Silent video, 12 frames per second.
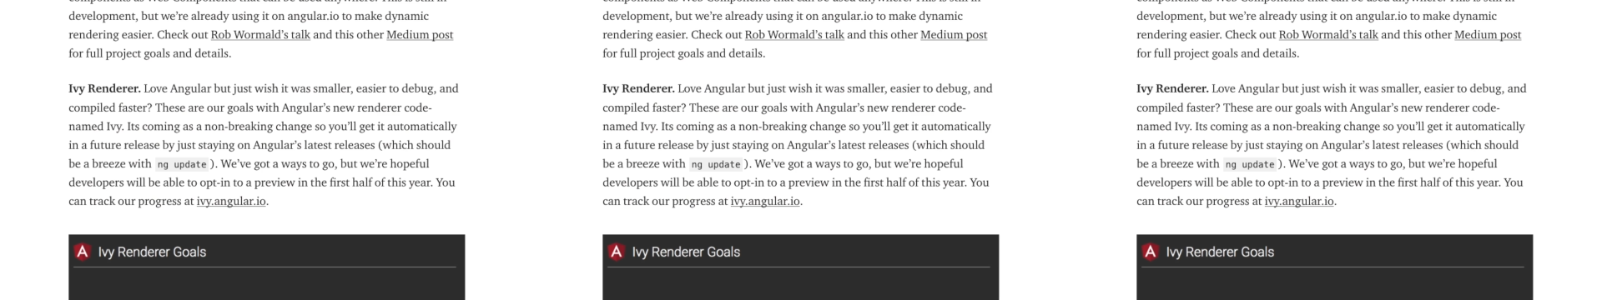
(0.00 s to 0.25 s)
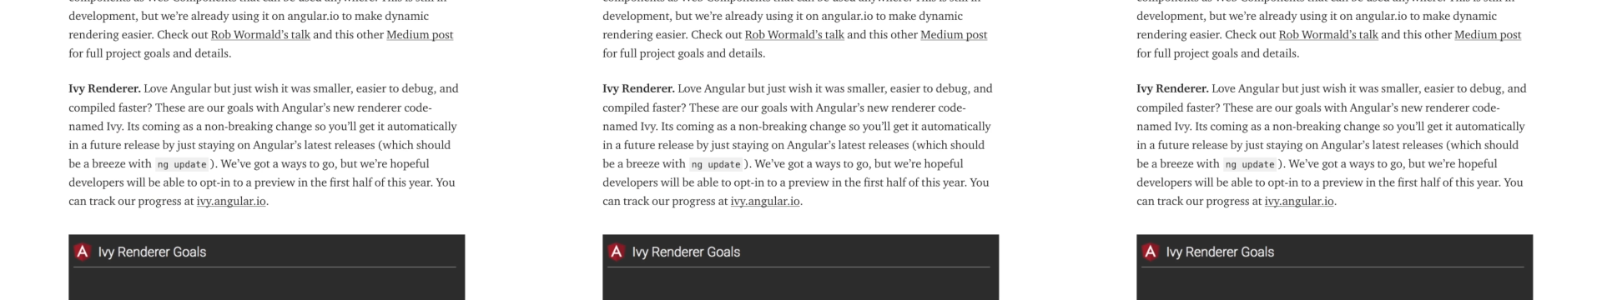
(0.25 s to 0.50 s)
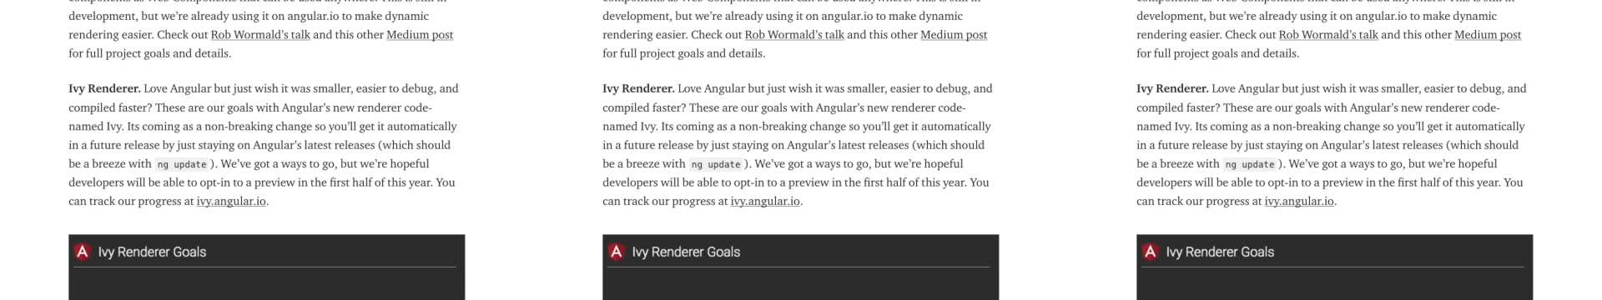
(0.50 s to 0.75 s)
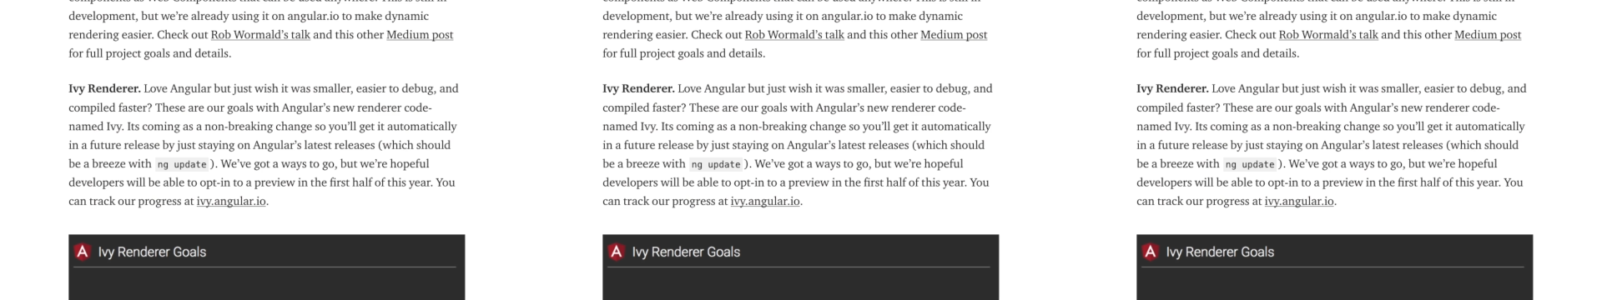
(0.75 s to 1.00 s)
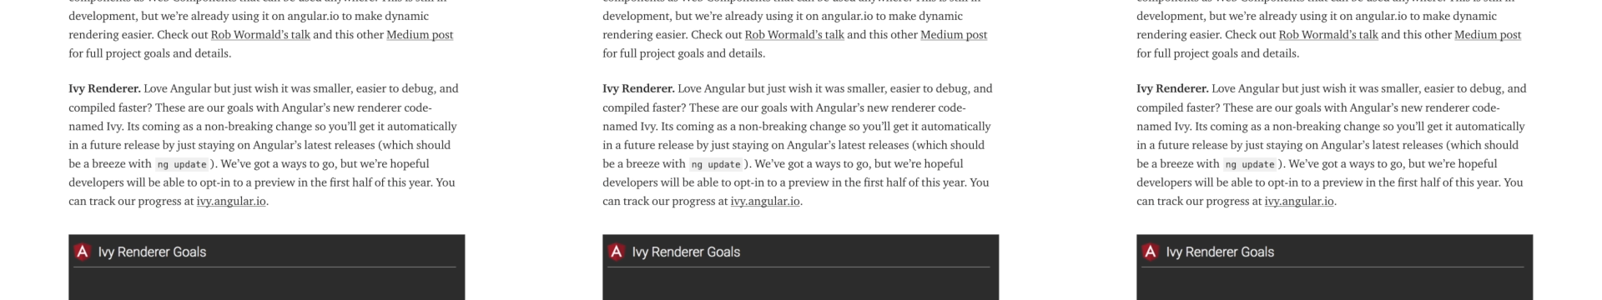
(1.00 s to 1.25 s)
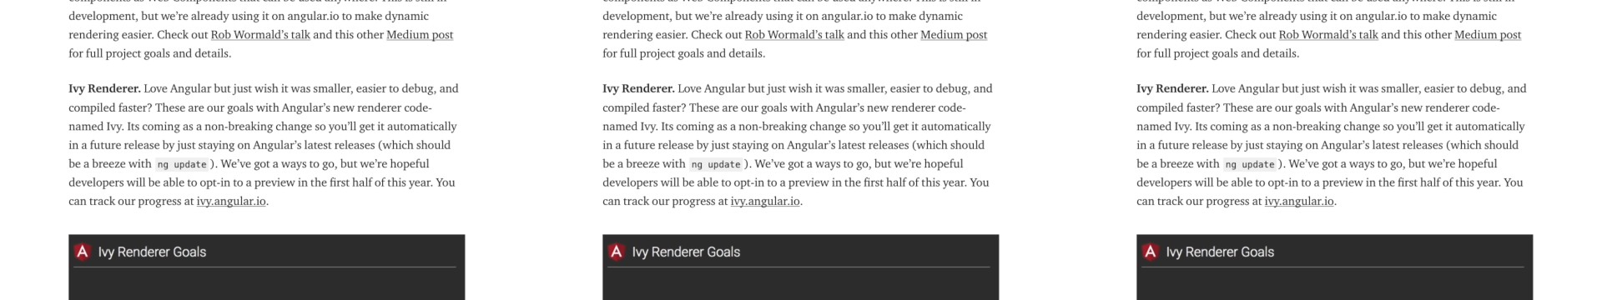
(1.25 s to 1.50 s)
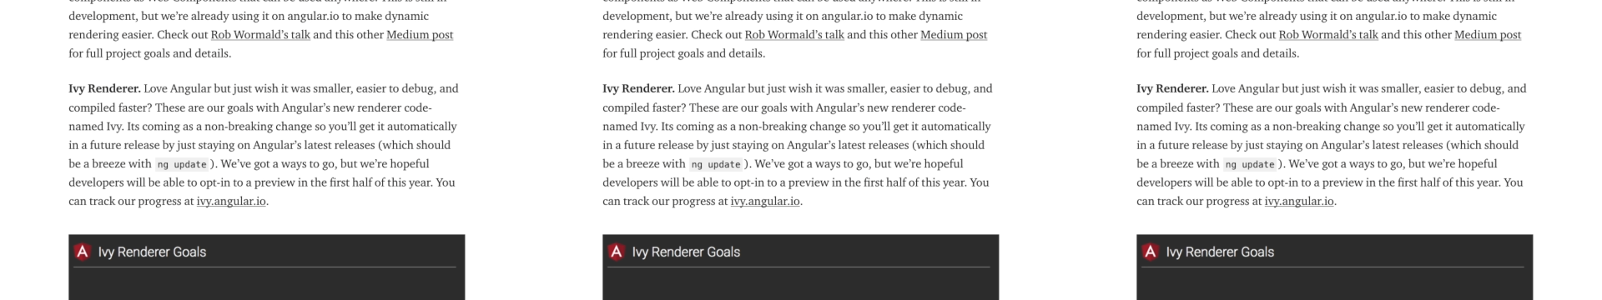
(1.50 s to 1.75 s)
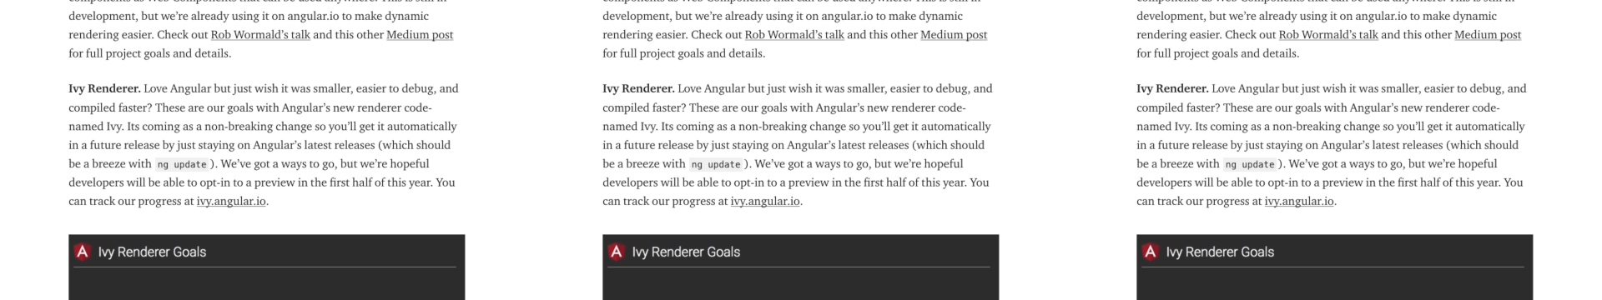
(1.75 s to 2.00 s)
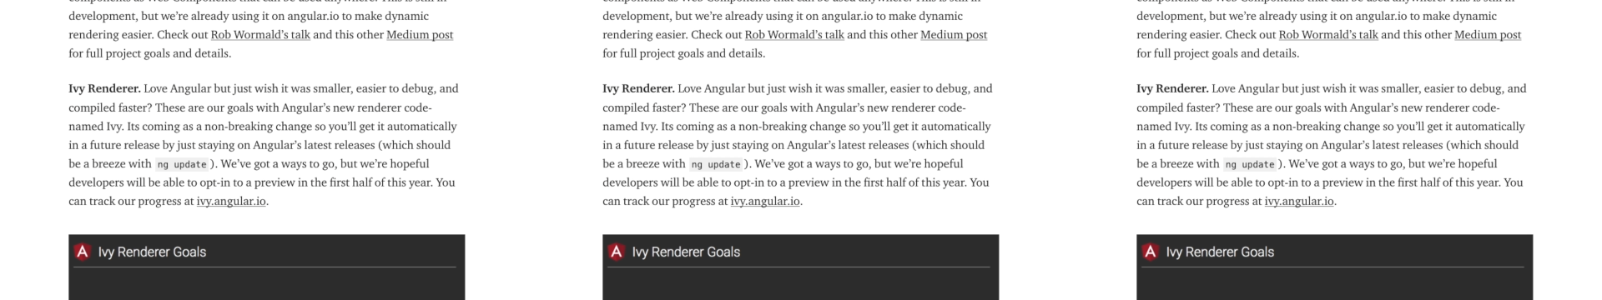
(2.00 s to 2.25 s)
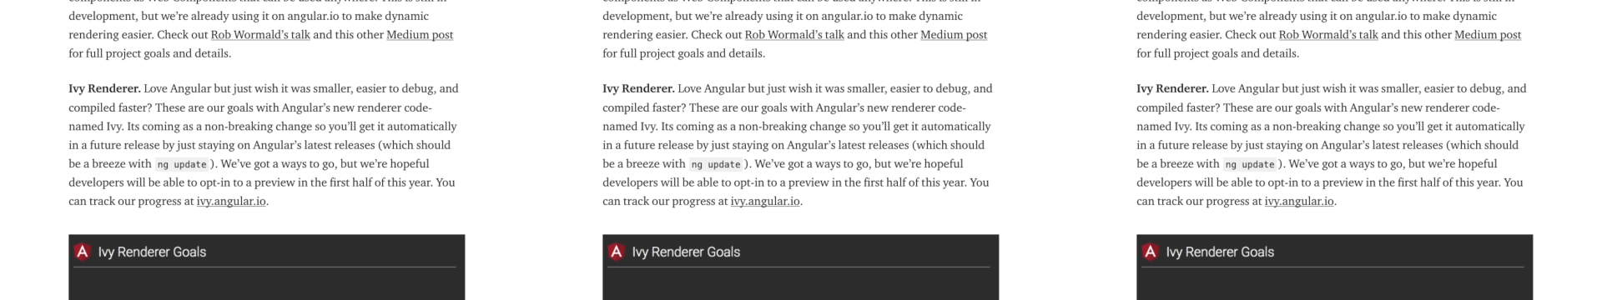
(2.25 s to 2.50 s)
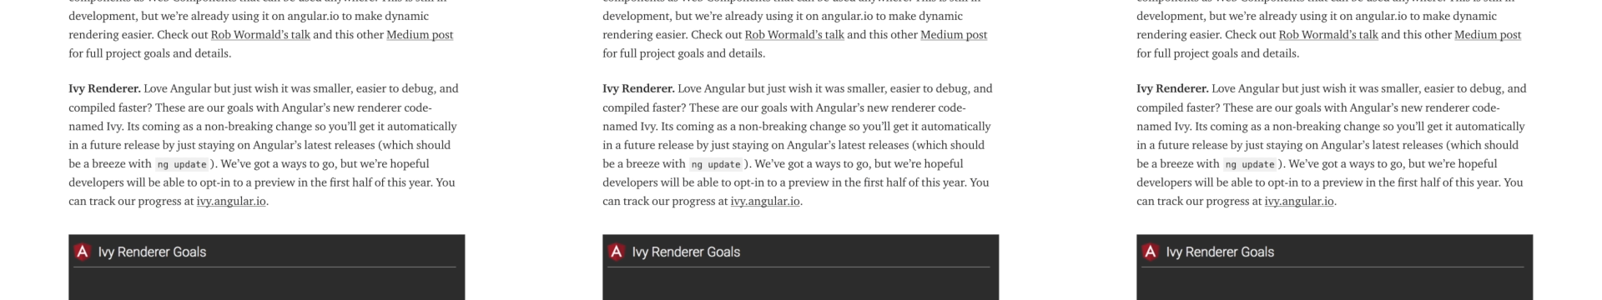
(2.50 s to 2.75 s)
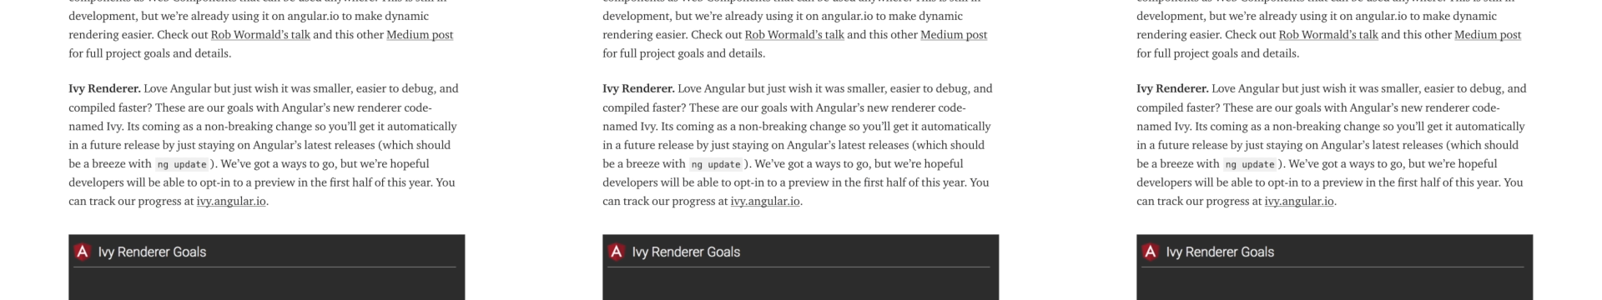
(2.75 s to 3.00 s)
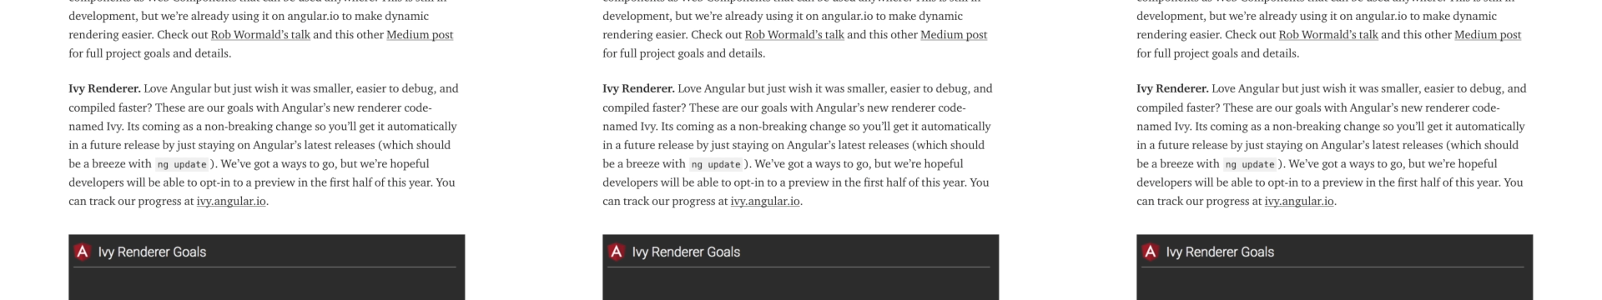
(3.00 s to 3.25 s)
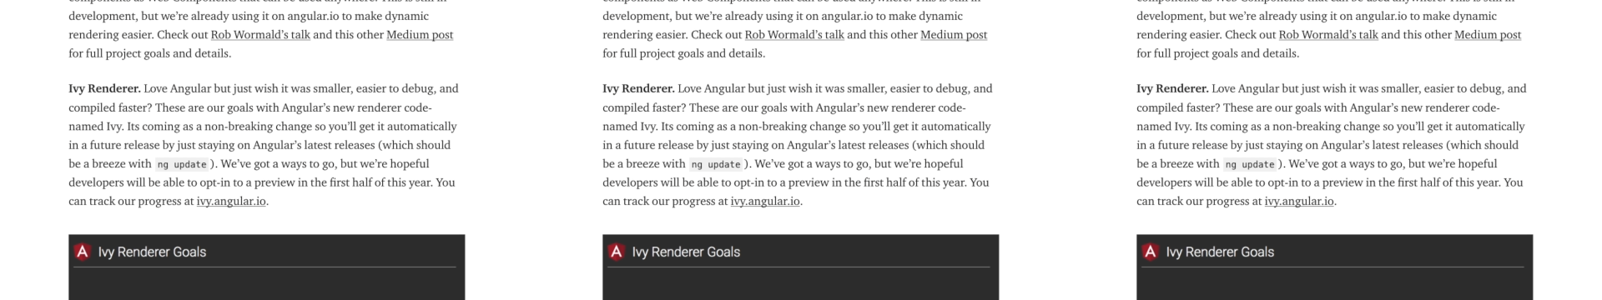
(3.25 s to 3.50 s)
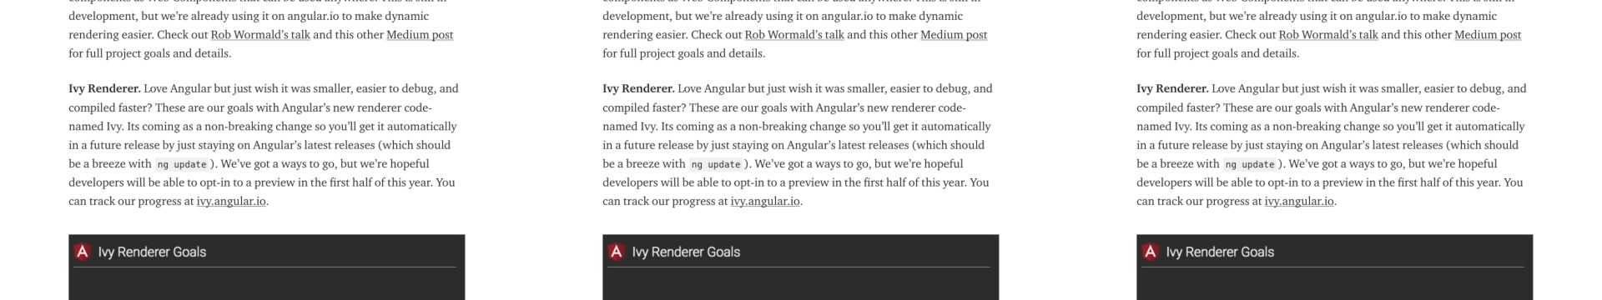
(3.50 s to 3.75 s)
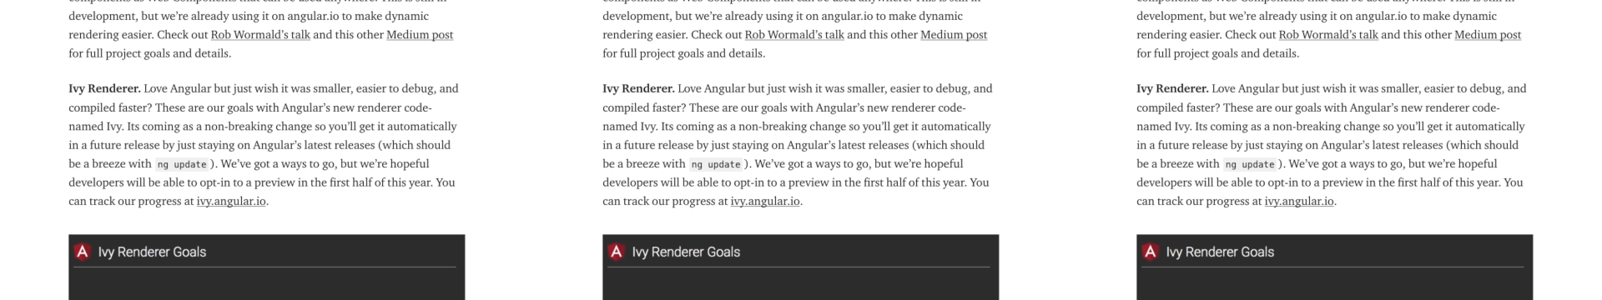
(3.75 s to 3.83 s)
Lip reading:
No face is visible, so there are no lips to read.